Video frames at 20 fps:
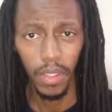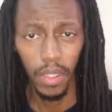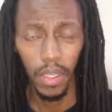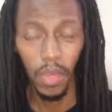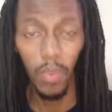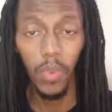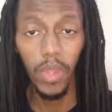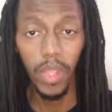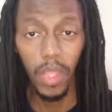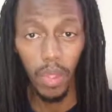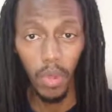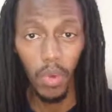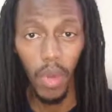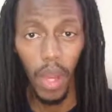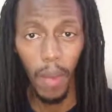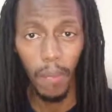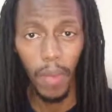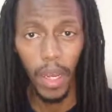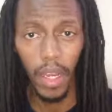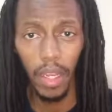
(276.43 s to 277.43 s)
within
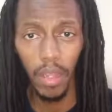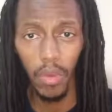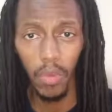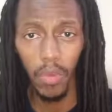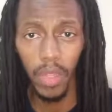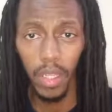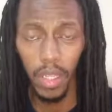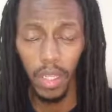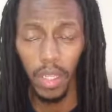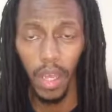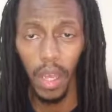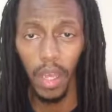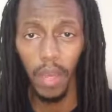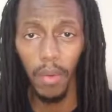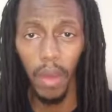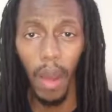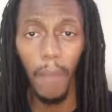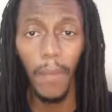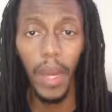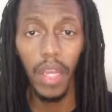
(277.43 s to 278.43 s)
Ukambani, within
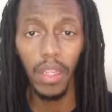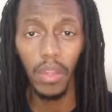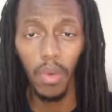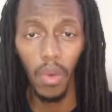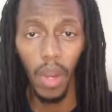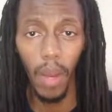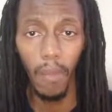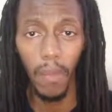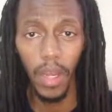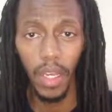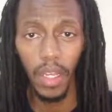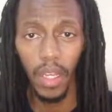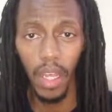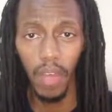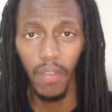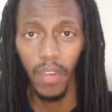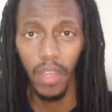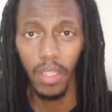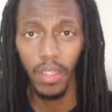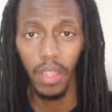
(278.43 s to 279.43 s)
uh, among the Ukambani
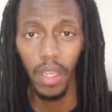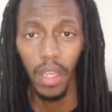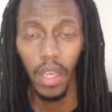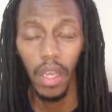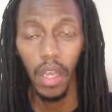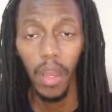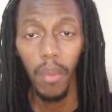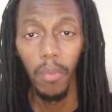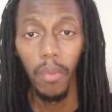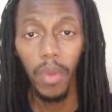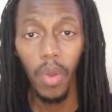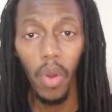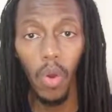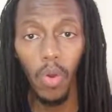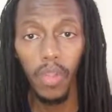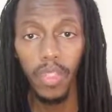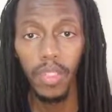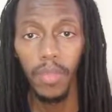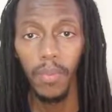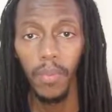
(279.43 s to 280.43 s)
governors,
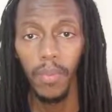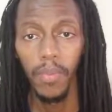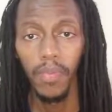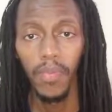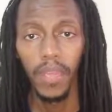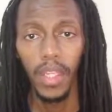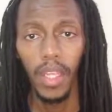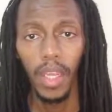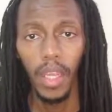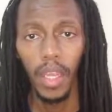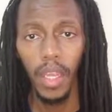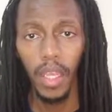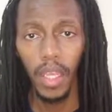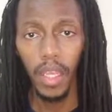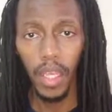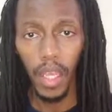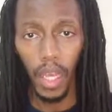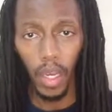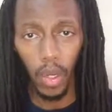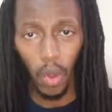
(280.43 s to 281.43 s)
because
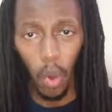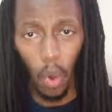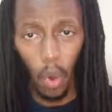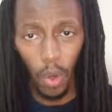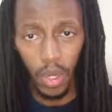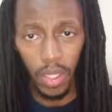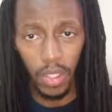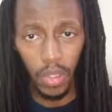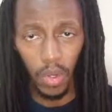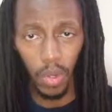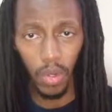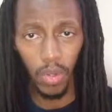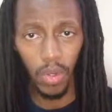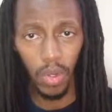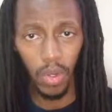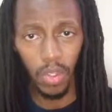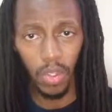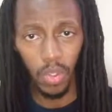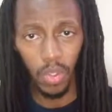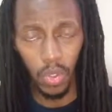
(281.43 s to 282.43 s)
he can hold his own
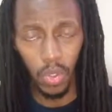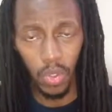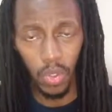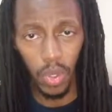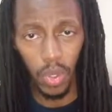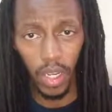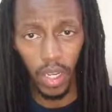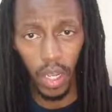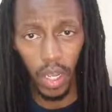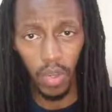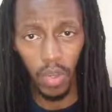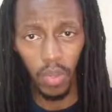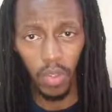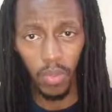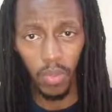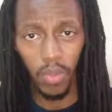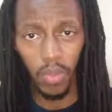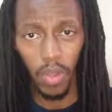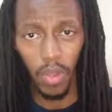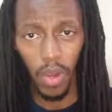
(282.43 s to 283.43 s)
without joining Kalonzo
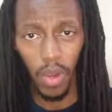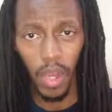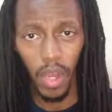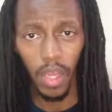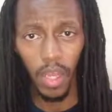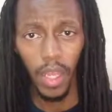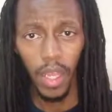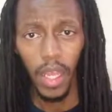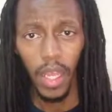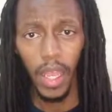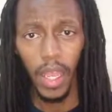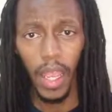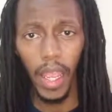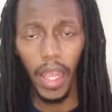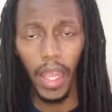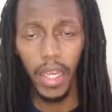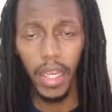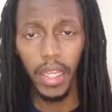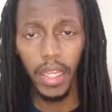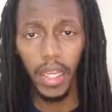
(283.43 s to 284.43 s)
Musyoka,
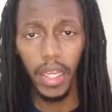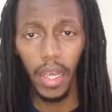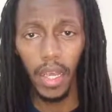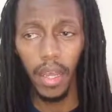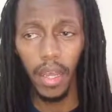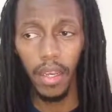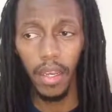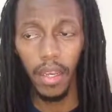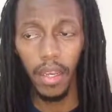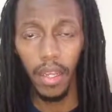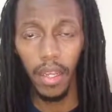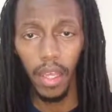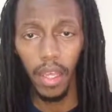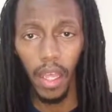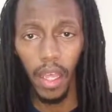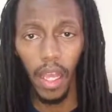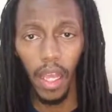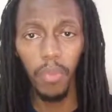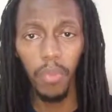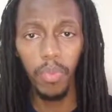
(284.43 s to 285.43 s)
and he can
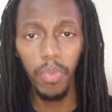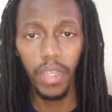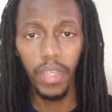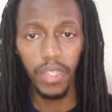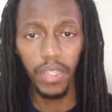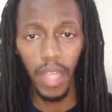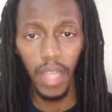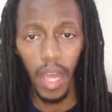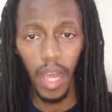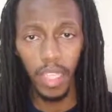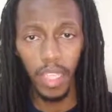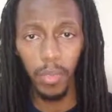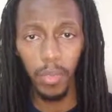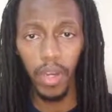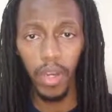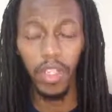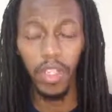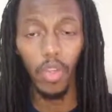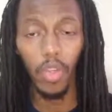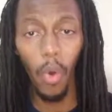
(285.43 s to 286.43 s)
help his
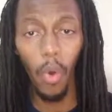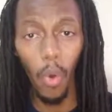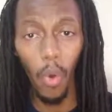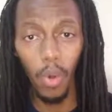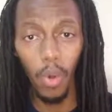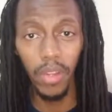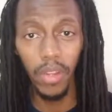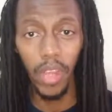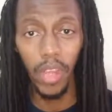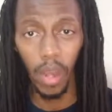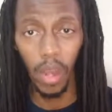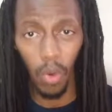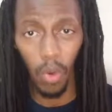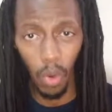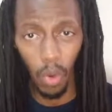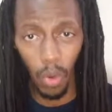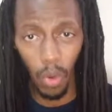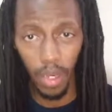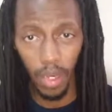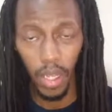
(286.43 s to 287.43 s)
aspirants hold their
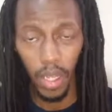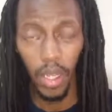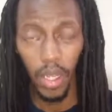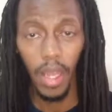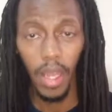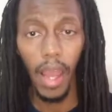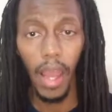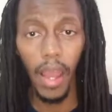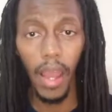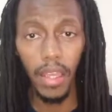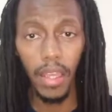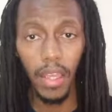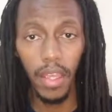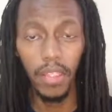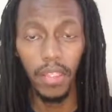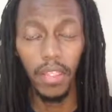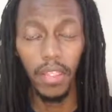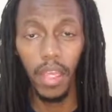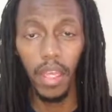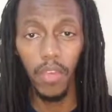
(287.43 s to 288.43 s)
own
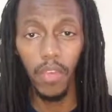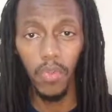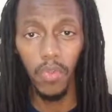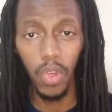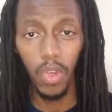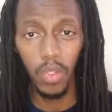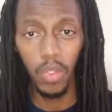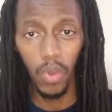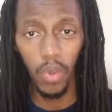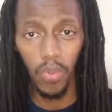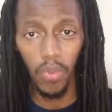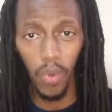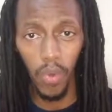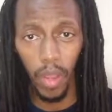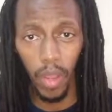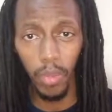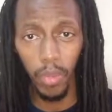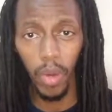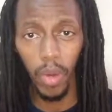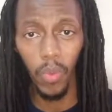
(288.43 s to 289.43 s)
against the influence of
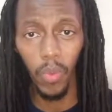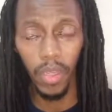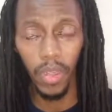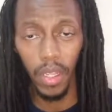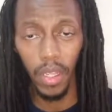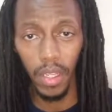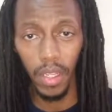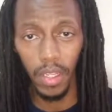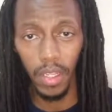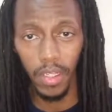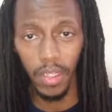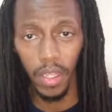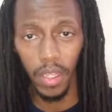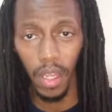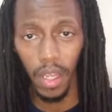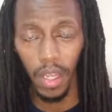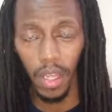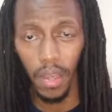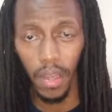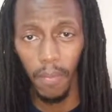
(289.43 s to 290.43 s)
Wiper within his
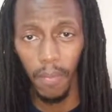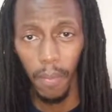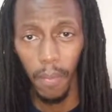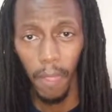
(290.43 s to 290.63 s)
uh,